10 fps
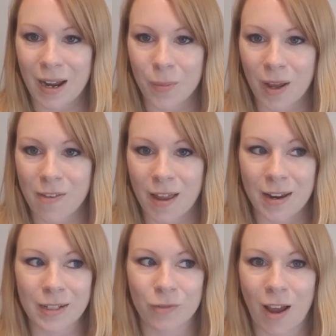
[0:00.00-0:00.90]
And by then
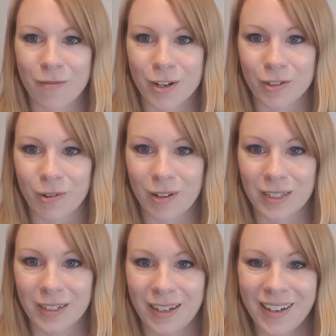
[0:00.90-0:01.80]
it's 5 years old.
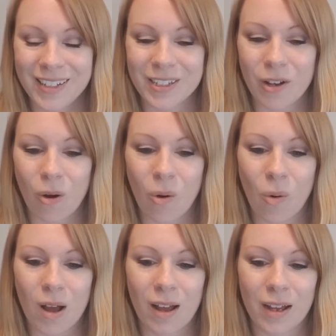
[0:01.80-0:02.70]

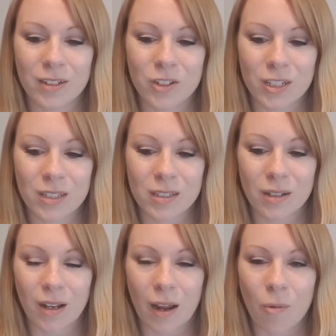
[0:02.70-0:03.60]
So
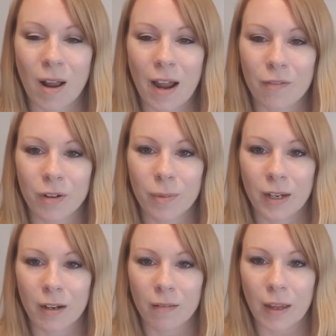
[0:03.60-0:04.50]
I want
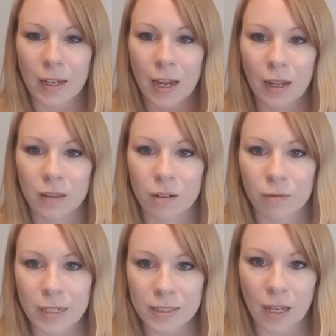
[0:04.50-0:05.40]
everybody to hit the
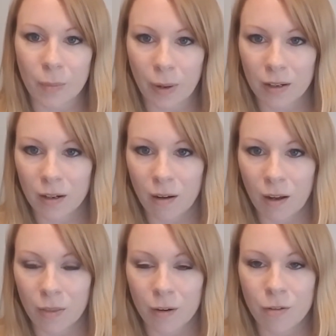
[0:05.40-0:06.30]
reset button
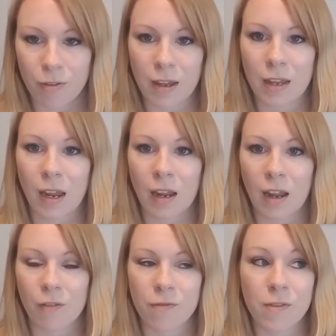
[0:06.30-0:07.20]
on their thinking
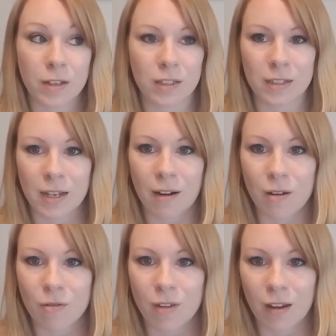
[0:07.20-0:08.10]
if this is how
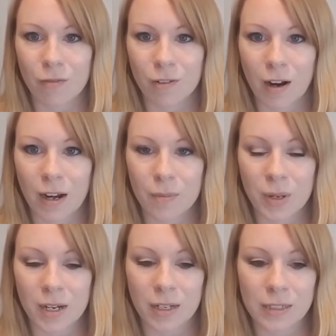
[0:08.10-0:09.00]
you think of credit,
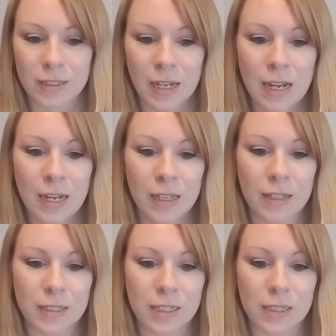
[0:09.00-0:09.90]
because
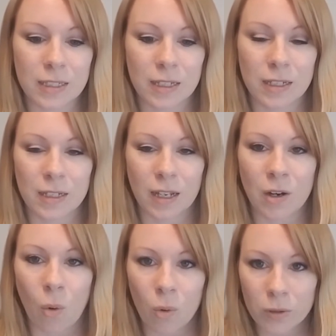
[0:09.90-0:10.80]
this is an
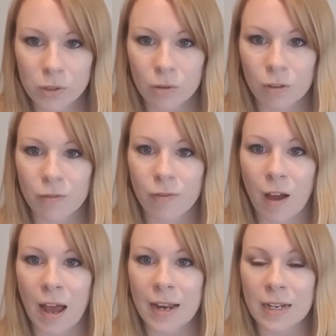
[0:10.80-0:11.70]
old school of
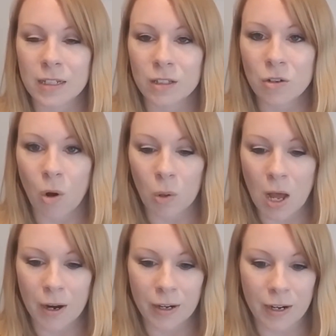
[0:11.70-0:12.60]
thought. It is no
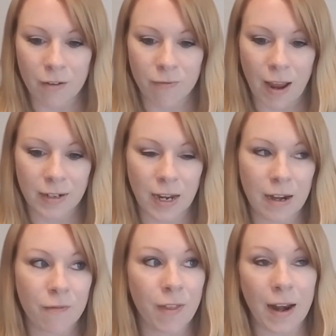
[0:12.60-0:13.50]
longer in effect. And
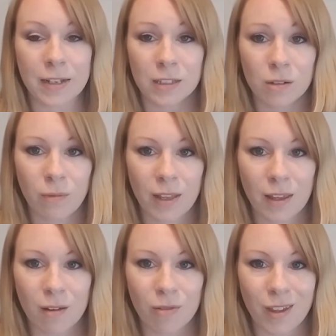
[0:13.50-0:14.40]
if that is the way
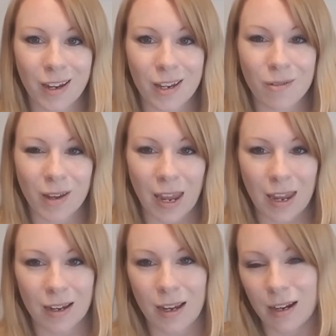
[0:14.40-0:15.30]
that you think and you
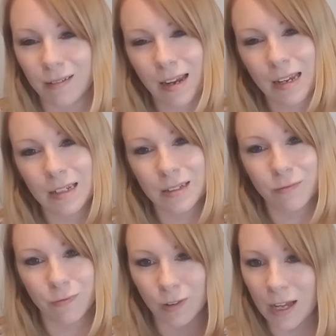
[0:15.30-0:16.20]
can't kind of
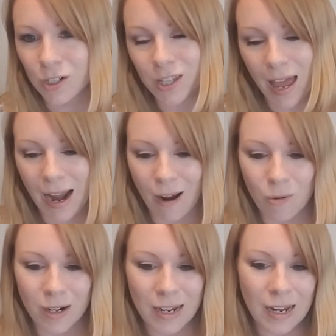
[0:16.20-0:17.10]
flush that
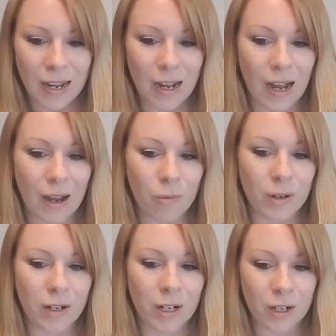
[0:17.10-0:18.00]
out, I
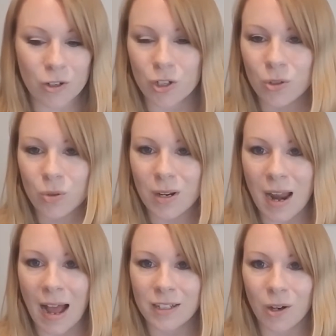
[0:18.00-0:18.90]
would urge you
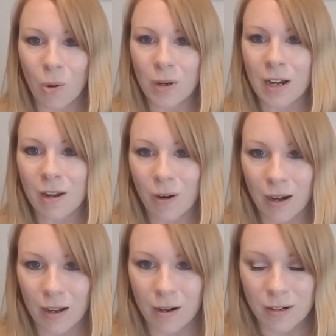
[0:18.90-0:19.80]
not to own any
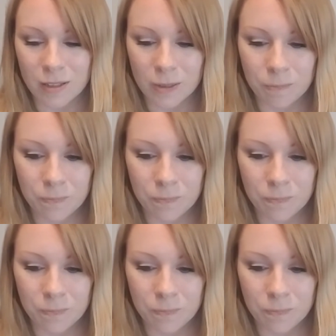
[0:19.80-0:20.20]
credit cards.